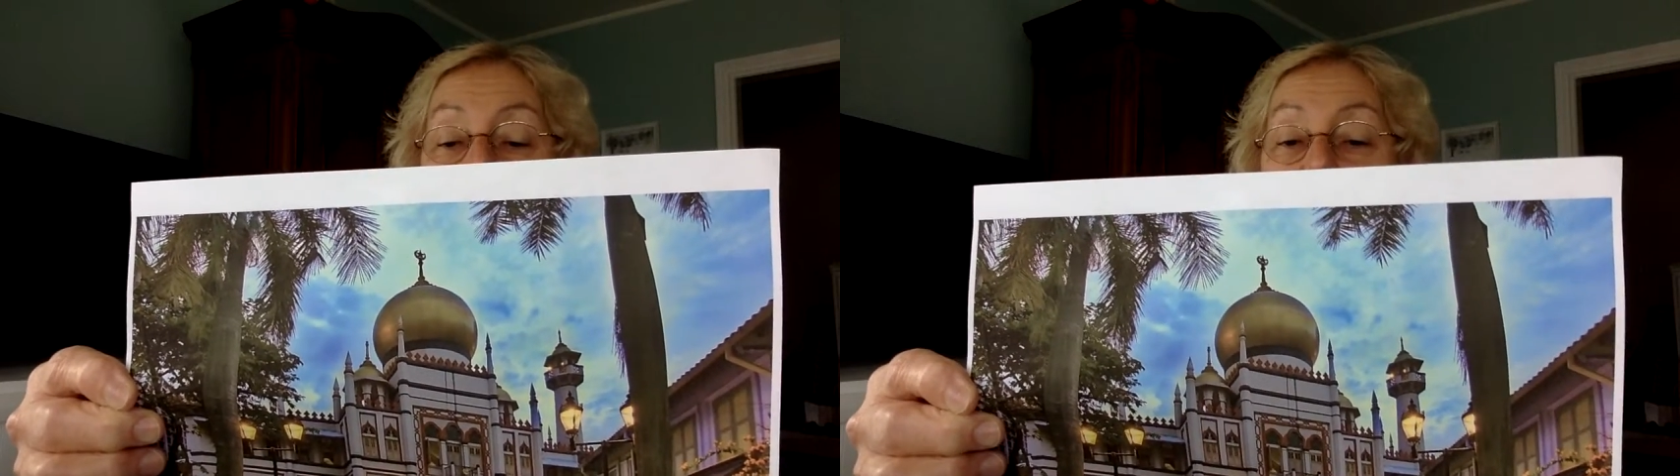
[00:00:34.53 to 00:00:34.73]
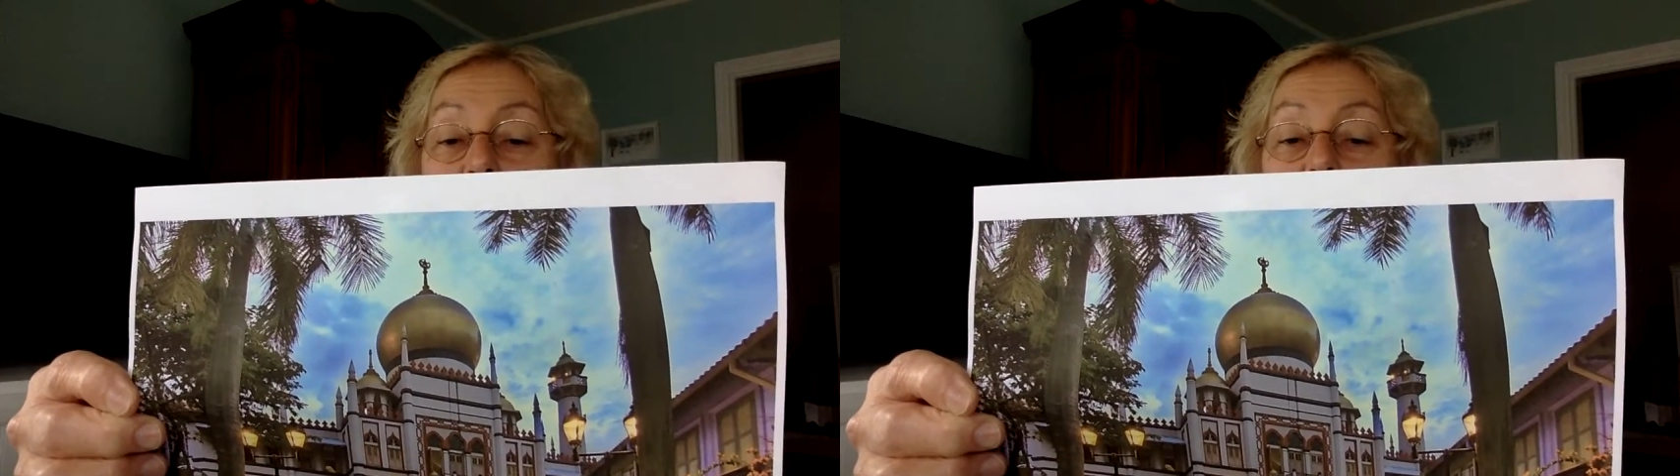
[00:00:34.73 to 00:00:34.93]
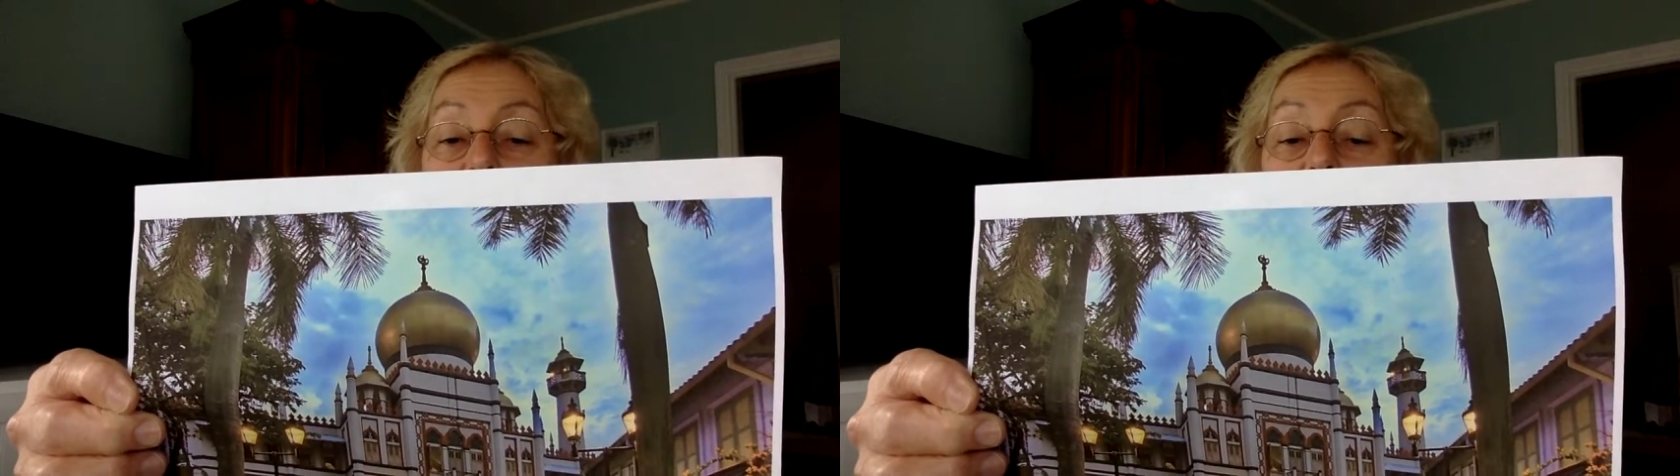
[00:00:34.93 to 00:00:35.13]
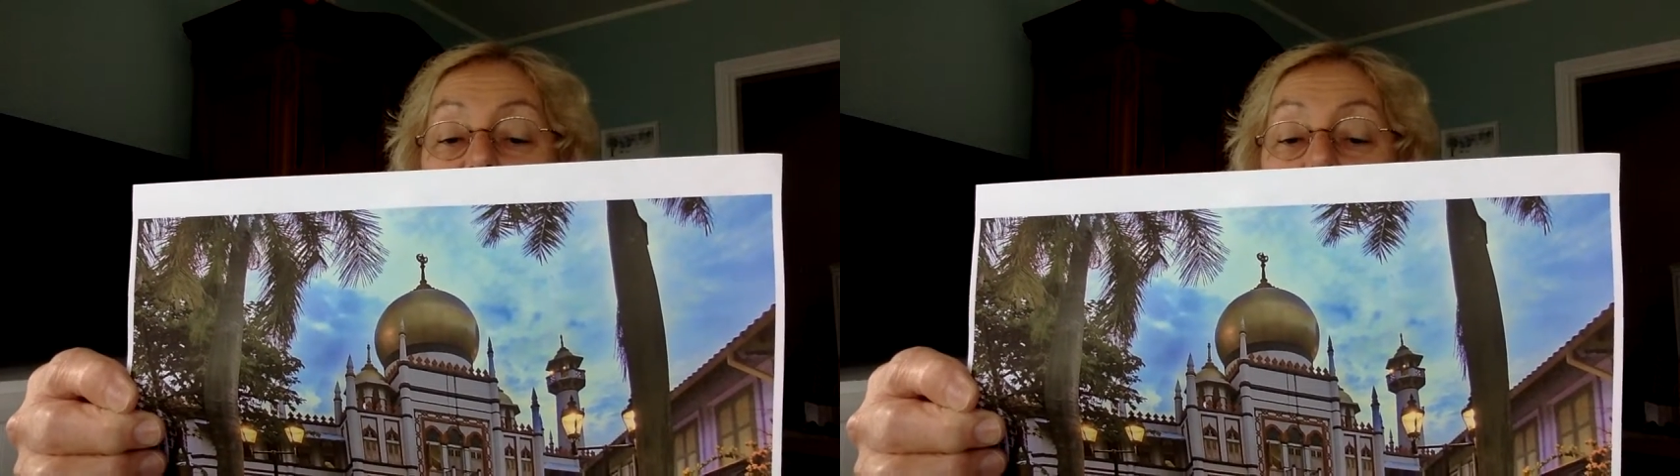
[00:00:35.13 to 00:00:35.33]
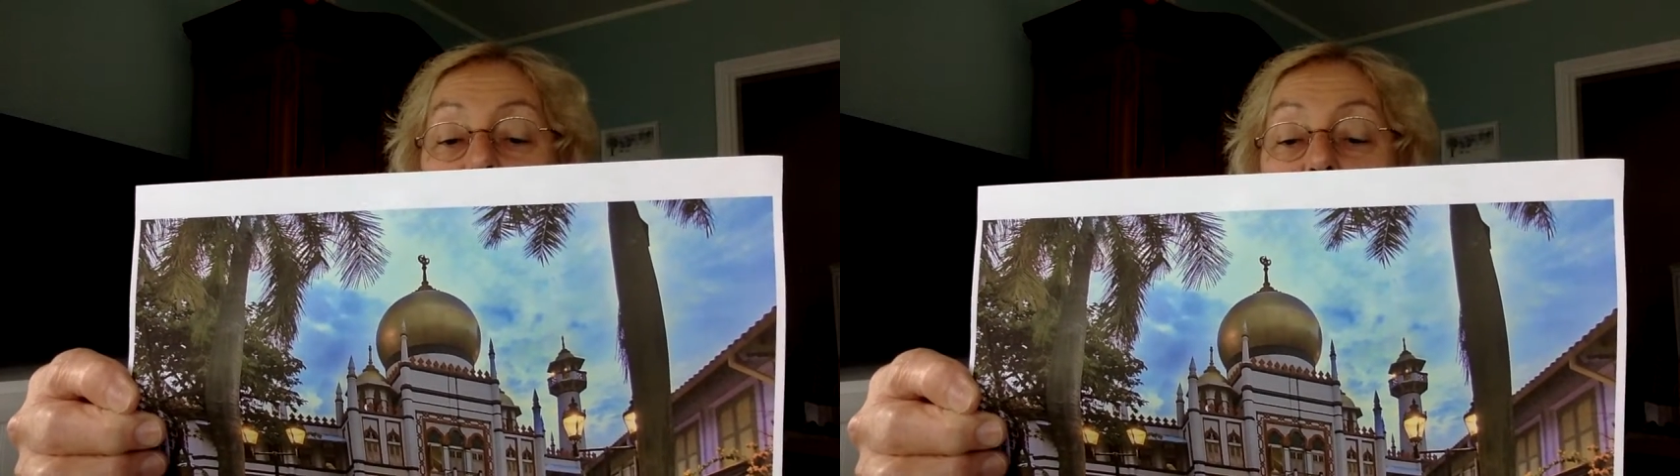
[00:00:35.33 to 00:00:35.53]
was
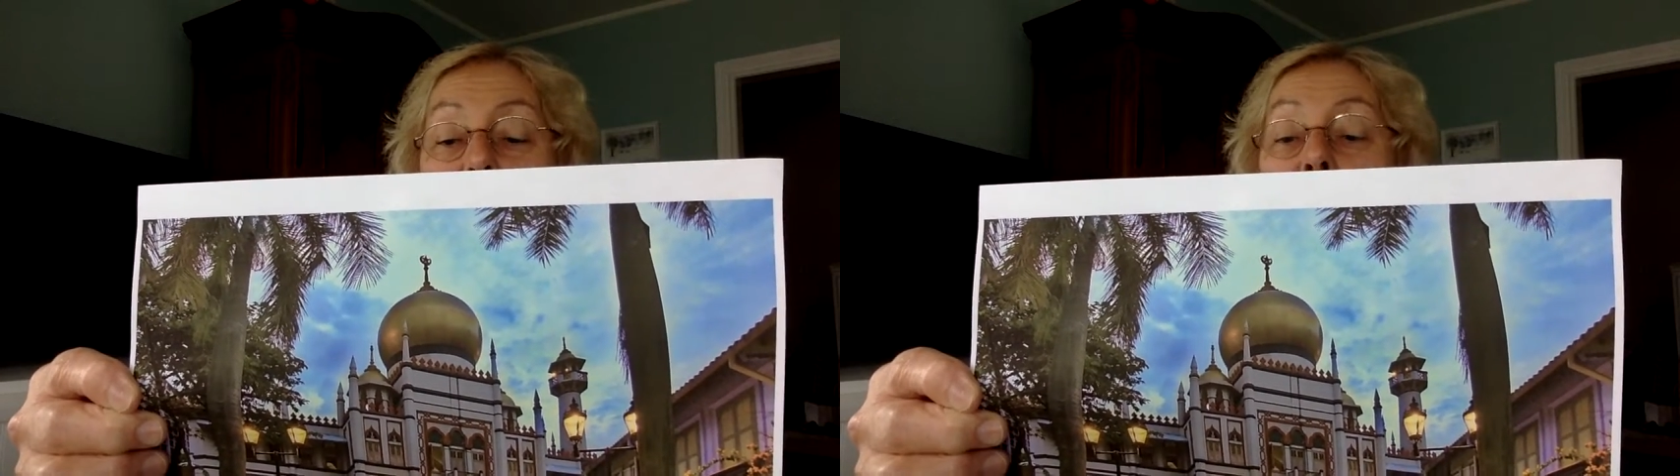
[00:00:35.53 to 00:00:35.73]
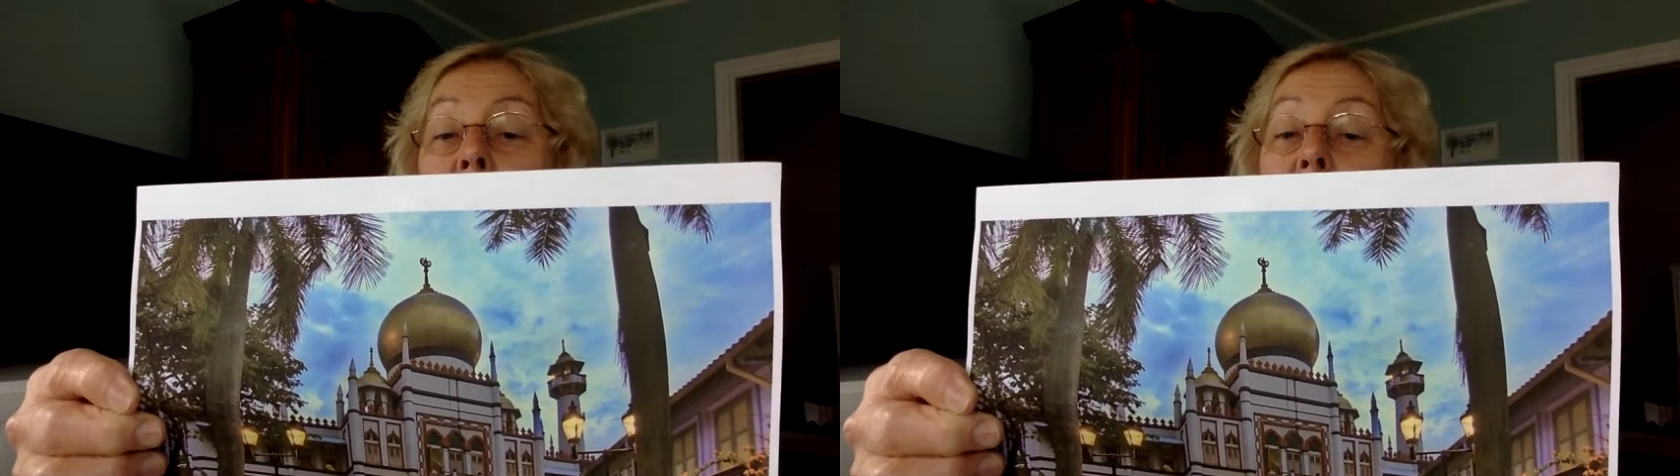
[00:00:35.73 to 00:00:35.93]
invited to